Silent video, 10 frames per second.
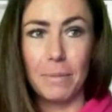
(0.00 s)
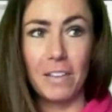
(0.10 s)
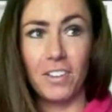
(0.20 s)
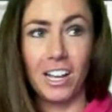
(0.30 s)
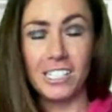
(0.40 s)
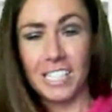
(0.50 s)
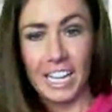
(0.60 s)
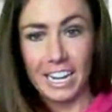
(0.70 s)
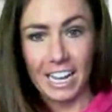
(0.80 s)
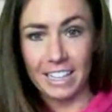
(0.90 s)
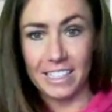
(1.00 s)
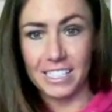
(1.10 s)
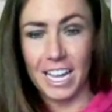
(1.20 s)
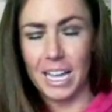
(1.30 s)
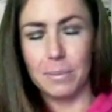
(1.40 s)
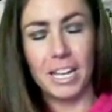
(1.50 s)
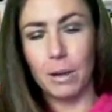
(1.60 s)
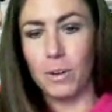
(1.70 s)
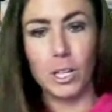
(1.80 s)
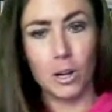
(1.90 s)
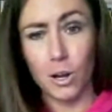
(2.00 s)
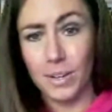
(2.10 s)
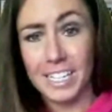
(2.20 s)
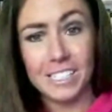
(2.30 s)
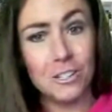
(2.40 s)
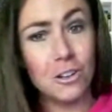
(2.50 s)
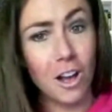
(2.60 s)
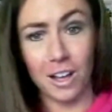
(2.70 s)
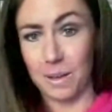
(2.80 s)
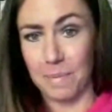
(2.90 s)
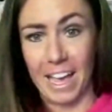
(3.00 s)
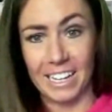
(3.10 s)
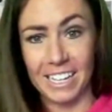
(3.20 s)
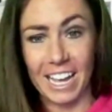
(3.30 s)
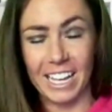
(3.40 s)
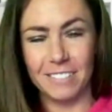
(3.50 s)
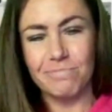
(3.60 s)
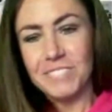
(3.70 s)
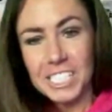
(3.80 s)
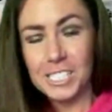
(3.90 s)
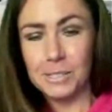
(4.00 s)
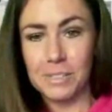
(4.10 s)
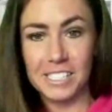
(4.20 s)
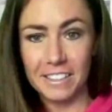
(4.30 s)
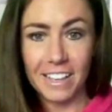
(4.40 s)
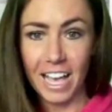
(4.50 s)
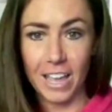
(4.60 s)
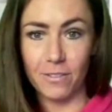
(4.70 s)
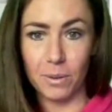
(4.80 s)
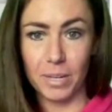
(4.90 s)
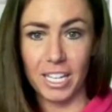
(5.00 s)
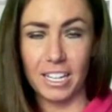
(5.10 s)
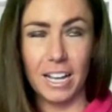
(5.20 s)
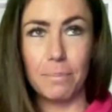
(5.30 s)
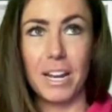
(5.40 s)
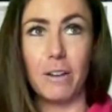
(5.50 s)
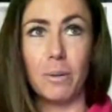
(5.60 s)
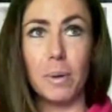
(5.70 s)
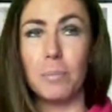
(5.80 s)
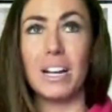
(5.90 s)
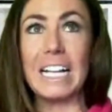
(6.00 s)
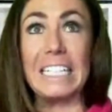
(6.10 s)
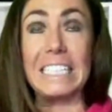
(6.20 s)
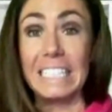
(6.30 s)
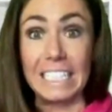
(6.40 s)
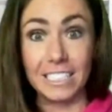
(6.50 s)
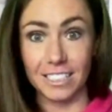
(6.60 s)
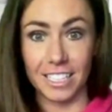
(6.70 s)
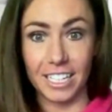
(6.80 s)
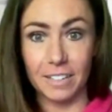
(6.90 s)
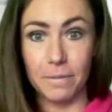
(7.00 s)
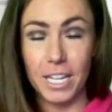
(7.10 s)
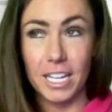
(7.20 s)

my fiance and I at the time, and I want you to know he is not a bad guy. He just wasn't the guy for me, but I remember it clearly.